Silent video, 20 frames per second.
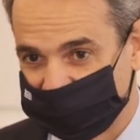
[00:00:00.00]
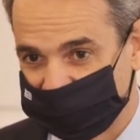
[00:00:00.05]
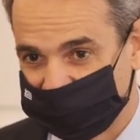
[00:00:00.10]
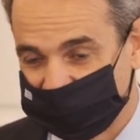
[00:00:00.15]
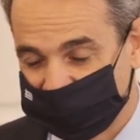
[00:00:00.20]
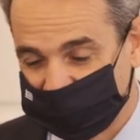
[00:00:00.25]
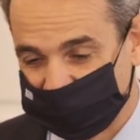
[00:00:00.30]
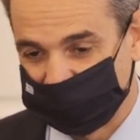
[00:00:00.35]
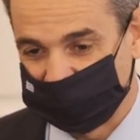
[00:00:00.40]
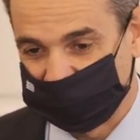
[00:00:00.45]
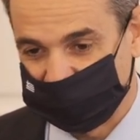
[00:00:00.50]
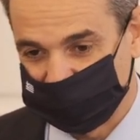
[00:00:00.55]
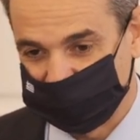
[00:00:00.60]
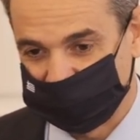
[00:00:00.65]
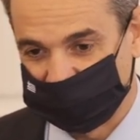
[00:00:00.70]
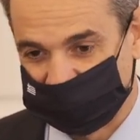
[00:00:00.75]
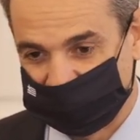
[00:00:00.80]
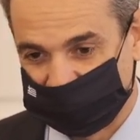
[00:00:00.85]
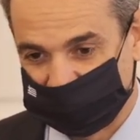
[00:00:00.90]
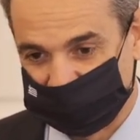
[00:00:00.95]
in our
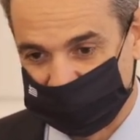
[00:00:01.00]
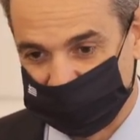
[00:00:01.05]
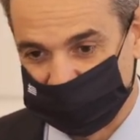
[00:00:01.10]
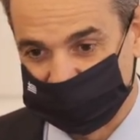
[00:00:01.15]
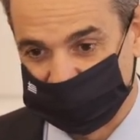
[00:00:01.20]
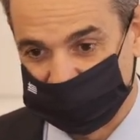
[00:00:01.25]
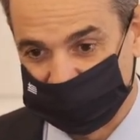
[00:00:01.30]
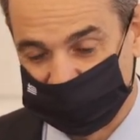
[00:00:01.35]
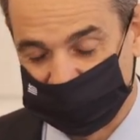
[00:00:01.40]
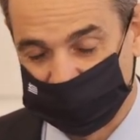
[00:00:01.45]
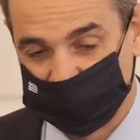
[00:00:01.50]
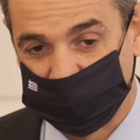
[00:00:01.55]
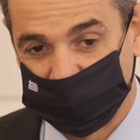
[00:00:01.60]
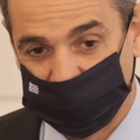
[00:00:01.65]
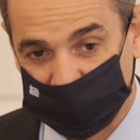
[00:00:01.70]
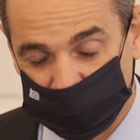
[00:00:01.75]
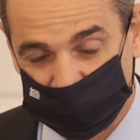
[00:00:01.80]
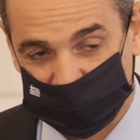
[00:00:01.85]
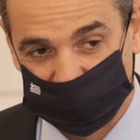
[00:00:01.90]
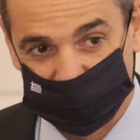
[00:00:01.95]
national healthcare system,
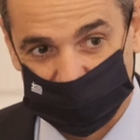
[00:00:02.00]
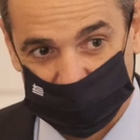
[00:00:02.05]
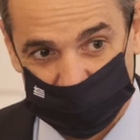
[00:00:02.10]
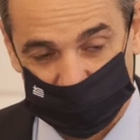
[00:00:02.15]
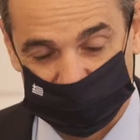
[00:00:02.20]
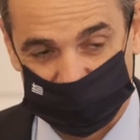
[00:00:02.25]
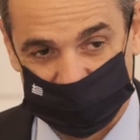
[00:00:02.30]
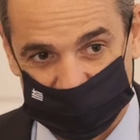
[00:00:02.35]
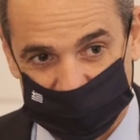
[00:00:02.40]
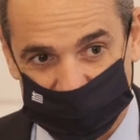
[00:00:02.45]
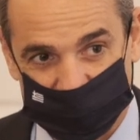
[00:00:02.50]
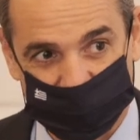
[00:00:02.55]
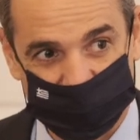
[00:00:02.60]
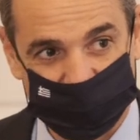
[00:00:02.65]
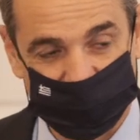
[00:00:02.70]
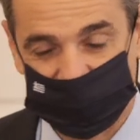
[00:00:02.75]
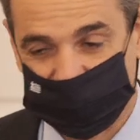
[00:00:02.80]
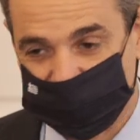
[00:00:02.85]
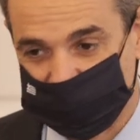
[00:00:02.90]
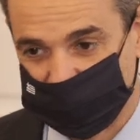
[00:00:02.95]
always focusing on
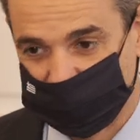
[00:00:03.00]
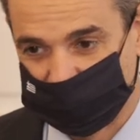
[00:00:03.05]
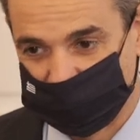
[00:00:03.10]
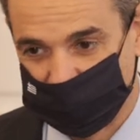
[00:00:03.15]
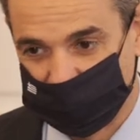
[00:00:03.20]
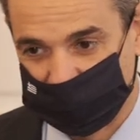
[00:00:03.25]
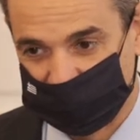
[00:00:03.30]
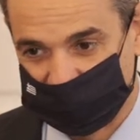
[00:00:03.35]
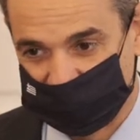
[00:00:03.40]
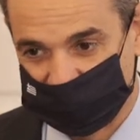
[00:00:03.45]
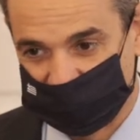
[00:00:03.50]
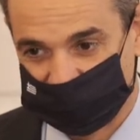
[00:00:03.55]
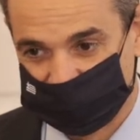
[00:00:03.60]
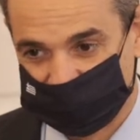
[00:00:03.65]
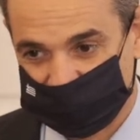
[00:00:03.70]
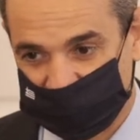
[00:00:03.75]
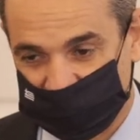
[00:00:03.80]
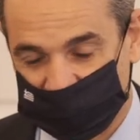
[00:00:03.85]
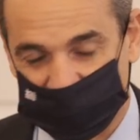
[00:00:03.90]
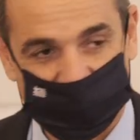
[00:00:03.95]
the issue of quality
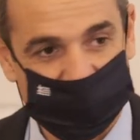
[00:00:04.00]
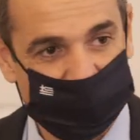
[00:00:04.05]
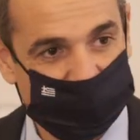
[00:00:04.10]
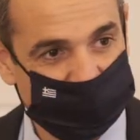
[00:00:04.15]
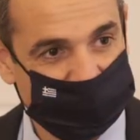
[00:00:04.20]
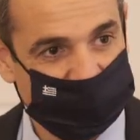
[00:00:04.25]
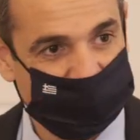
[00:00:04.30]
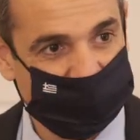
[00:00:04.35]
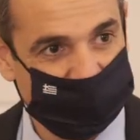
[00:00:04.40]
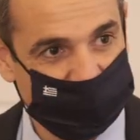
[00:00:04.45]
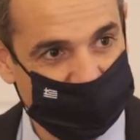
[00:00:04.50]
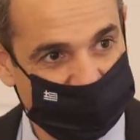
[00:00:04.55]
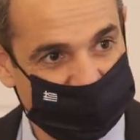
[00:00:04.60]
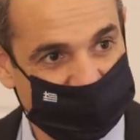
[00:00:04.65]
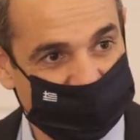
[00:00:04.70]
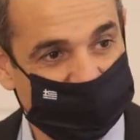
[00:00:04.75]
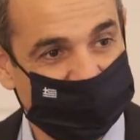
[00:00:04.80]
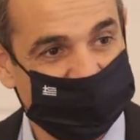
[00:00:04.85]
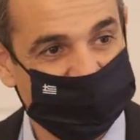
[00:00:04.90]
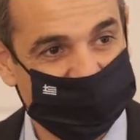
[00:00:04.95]
of care across
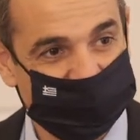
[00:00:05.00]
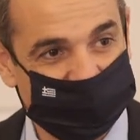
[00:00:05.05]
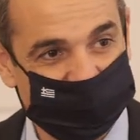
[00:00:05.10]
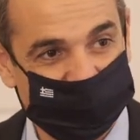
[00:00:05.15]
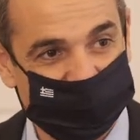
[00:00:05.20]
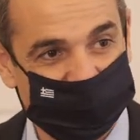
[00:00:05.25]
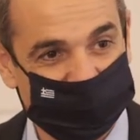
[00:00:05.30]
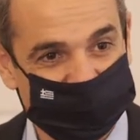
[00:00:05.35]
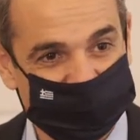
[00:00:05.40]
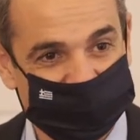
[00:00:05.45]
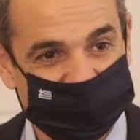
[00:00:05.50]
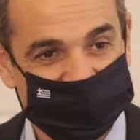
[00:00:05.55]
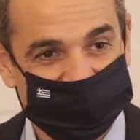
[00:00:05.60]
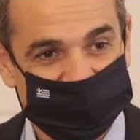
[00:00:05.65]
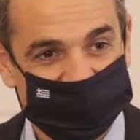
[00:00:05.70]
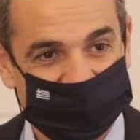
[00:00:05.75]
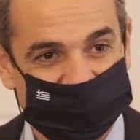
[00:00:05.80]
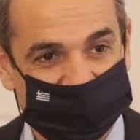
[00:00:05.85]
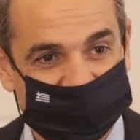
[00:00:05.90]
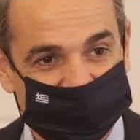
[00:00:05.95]
the board. And of course,
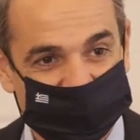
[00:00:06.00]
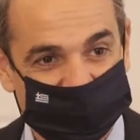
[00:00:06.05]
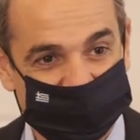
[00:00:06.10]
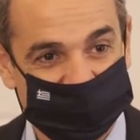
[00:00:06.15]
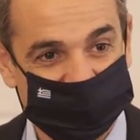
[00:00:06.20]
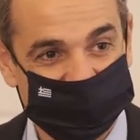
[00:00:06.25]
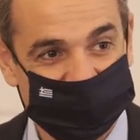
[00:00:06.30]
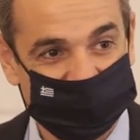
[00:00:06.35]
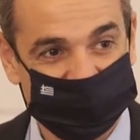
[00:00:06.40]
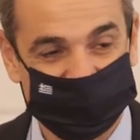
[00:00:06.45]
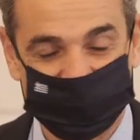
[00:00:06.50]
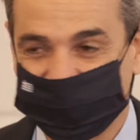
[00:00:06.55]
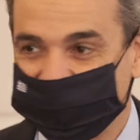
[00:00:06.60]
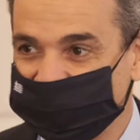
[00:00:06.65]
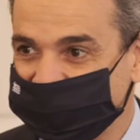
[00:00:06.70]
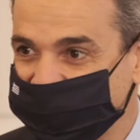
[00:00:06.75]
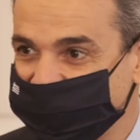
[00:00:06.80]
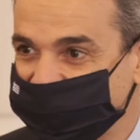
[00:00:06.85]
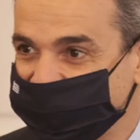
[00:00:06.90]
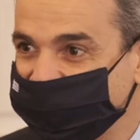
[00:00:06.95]
alternate Minister
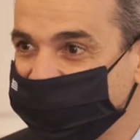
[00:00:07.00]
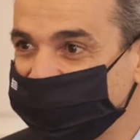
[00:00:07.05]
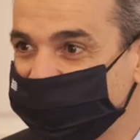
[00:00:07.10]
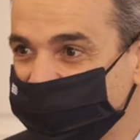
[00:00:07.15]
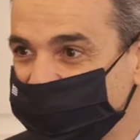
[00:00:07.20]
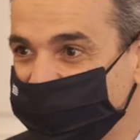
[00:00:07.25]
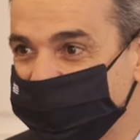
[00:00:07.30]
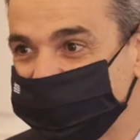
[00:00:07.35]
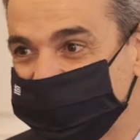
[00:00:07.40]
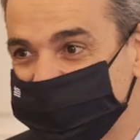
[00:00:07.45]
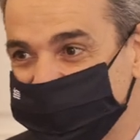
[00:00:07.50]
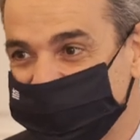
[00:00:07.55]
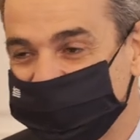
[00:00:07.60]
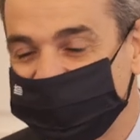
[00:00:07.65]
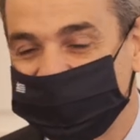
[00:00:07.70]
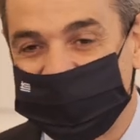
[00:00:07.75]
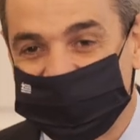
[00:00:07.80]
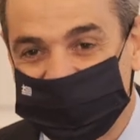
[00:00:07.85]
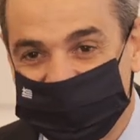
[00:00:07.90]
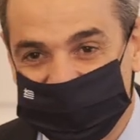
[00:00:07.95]
Gaga was
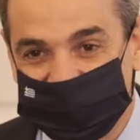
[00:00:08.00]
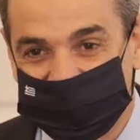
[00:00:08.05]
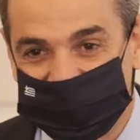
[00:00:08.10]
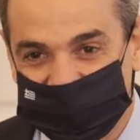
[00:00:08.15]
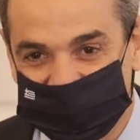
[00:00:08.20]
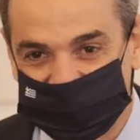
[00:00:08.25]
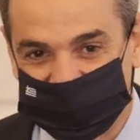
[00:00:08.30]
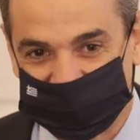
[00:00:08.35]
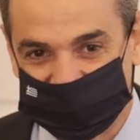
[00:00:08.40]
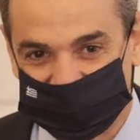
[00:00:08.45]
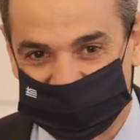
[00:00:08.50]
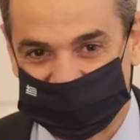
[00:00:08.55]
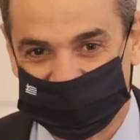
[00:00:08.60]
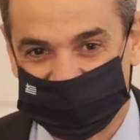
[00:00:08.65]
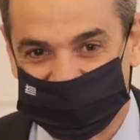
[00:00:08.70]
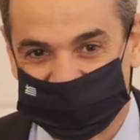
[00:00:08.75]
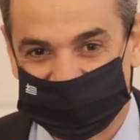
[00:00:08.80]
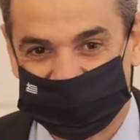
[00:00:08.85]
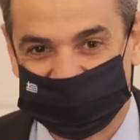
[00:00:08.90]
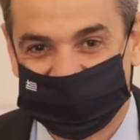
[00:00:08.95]
and still is at,
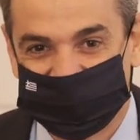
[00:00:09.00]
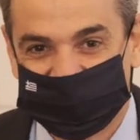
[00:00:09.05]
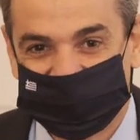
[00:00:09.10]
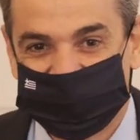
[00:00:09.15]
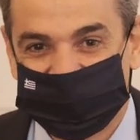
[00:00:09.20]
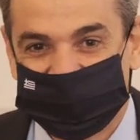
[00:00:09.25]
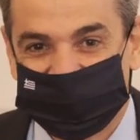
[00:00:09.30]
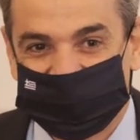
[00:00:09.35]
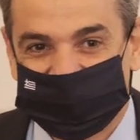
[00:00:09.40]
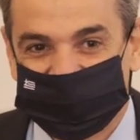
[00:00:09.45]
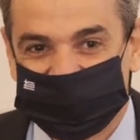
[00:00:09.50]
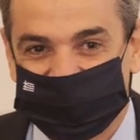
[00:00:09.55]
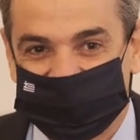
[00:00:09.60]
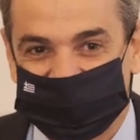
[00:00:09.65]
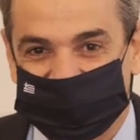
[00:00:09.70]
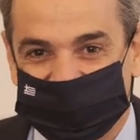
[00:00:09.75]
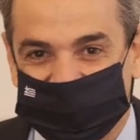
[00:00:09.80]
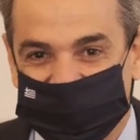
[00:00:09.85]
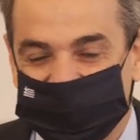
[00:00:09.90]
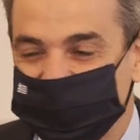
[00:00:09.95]
you
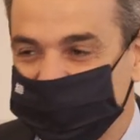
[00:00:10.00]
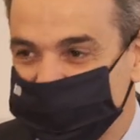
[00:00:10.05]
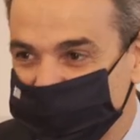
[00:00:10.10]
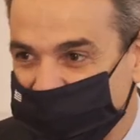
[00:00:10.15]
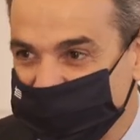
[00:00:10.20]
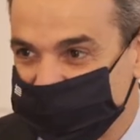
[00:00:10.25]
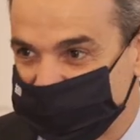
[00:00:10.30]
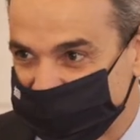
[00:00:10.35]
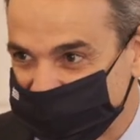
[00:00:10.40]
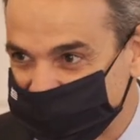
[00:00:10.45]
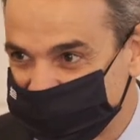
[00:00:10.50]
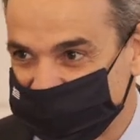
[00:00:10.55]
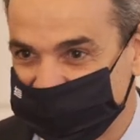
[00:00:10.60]
know, in the trenches,